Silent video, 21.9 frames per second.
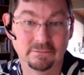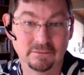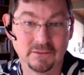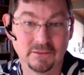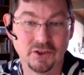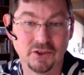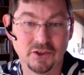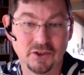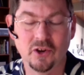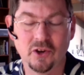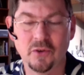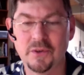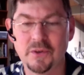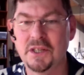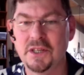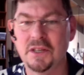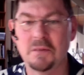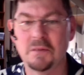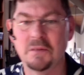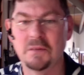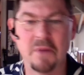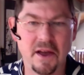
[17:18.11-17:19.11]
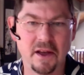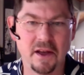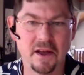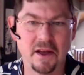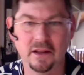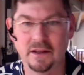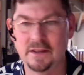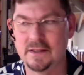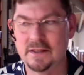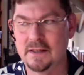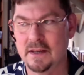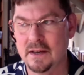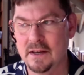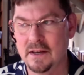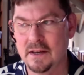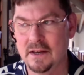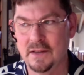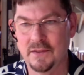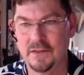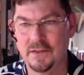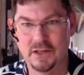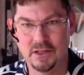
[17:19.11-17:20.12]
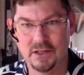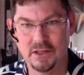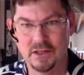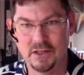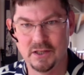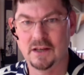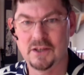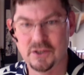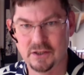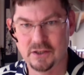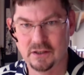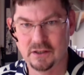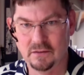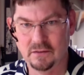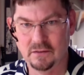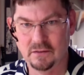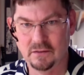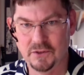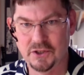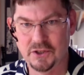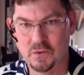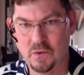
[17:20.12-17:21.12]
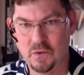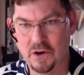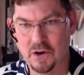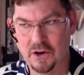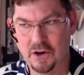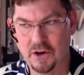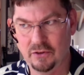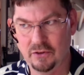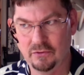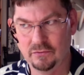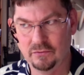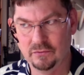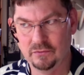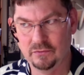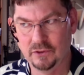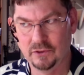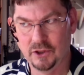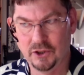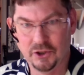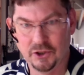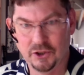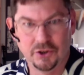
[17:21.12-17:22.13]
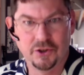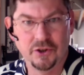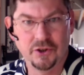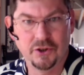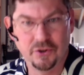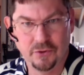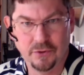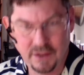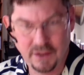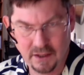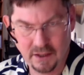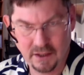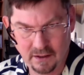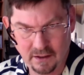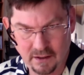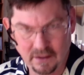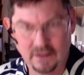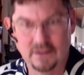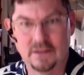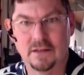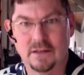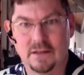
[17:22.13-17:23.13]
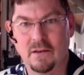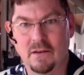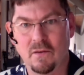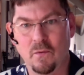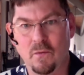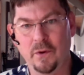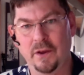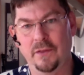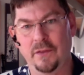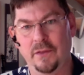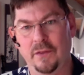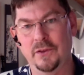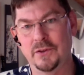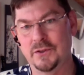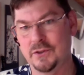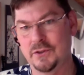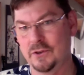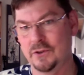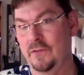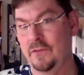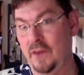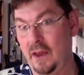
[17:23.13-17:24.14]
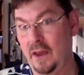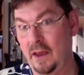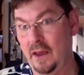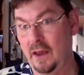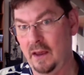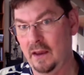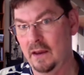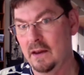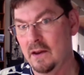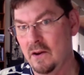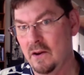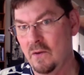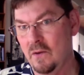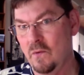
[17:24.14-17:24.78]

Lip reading: So you always need to balance the discussion, which is where you learn new things, with the survey,